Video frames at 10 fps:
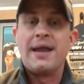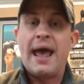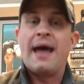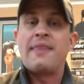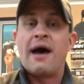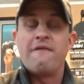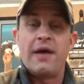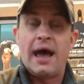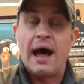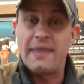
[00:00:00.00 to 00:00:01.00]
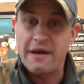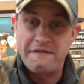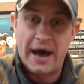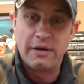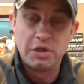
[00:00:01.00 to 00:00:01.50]
and, and that on
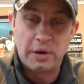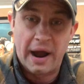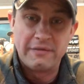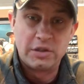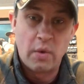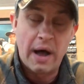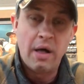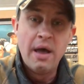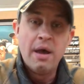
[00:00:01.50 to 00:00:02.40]
that final drive as well.